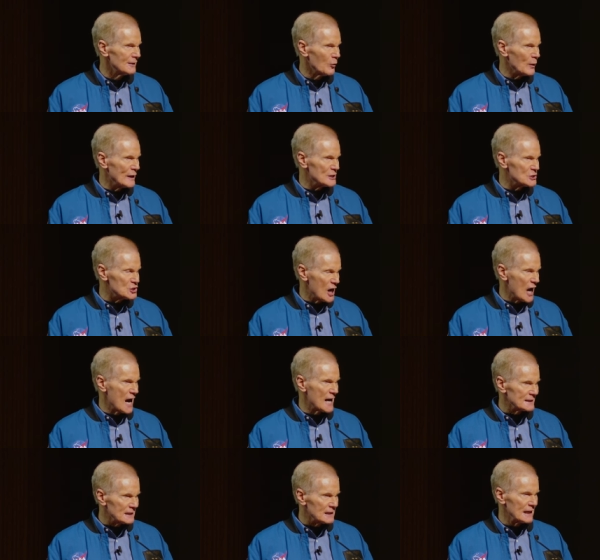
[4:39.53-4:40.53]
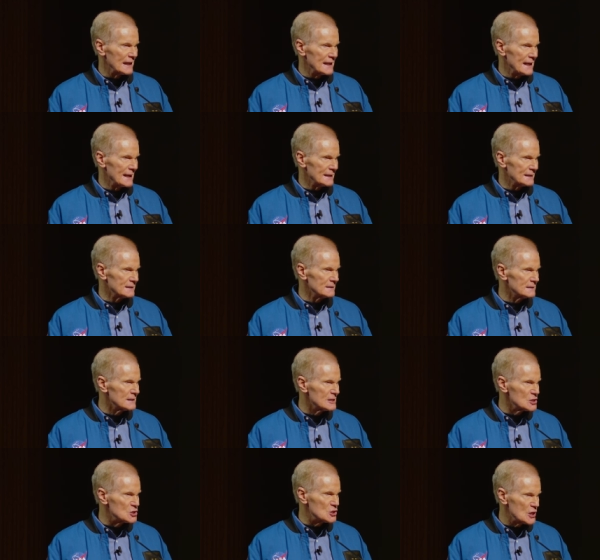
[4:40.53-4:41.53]
when John Glenn
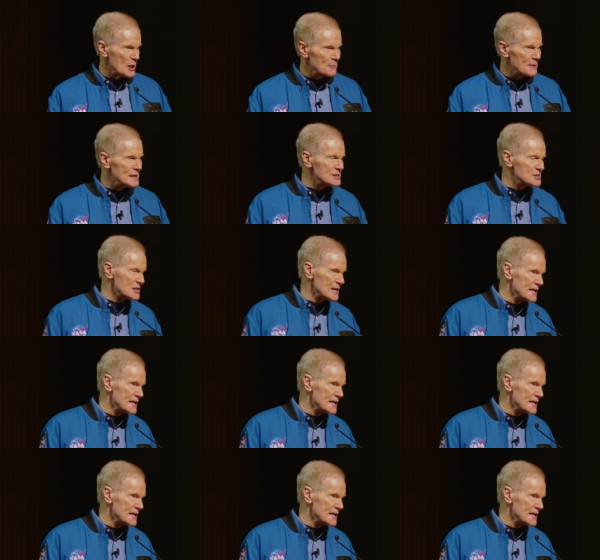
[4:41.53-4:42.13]
shimmies